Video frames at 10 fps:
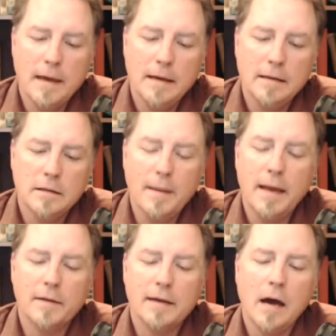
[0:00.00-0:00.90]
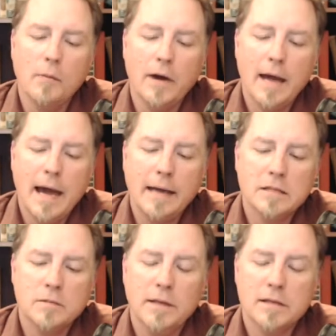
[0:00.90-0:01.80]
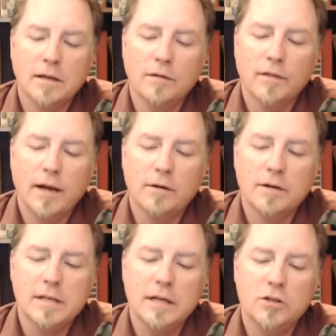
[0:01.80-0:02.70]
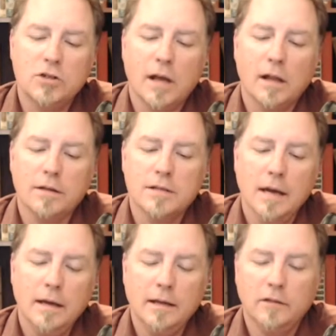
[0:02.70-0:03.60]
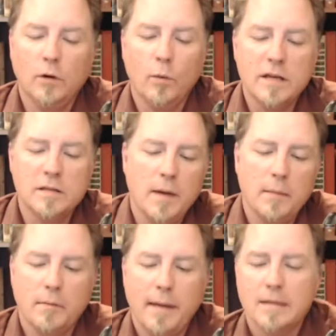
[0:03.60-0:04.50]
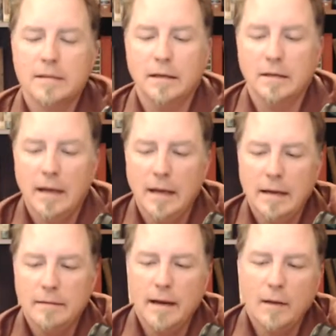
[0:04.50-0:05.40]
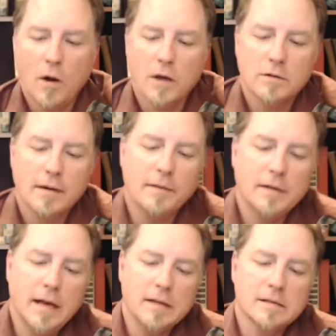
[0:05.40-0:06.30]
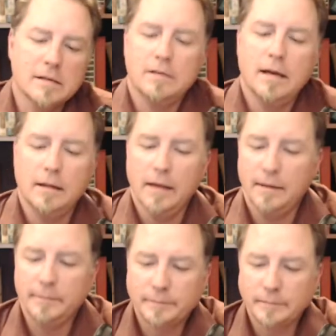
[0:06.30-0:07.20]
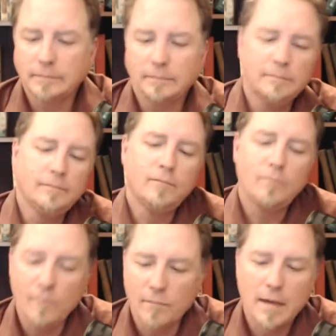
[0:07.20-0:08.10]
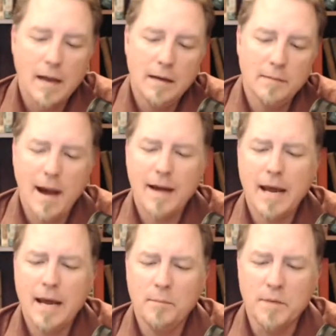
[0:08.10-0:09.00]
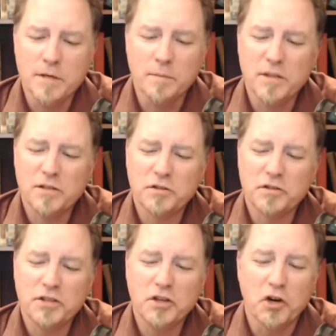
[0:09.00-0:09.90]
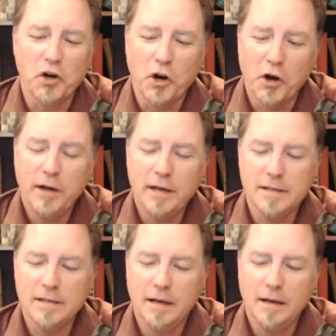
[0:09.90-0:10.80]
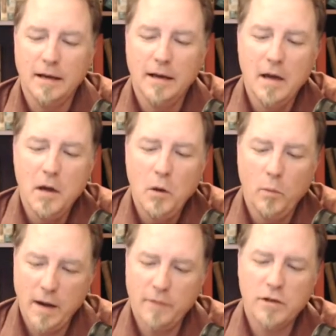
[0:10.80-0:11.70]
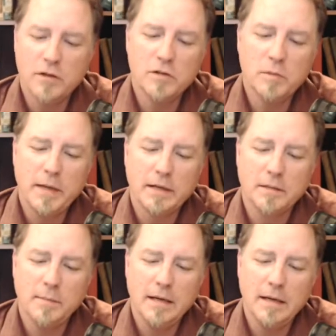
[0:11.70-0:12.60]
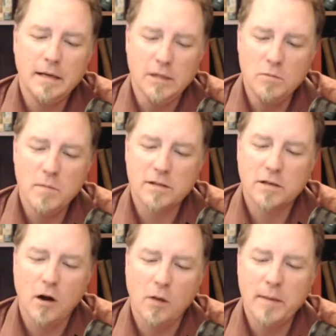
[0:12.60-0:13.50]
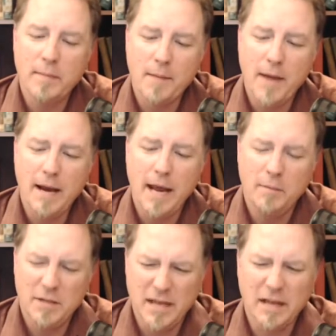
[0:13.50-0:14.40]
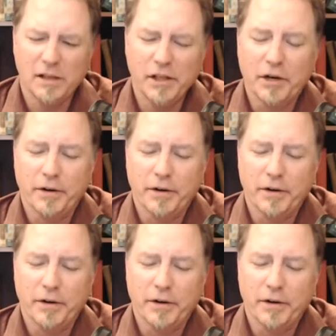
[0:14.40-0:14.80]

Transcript: The man in the cowboy hat spit sunflower seed shells into a waste paper basket then he walked around the desk to Stanley. My name is Mr. Sir, he said. Whenever you speak to me, you must call me by my name. Is that clear?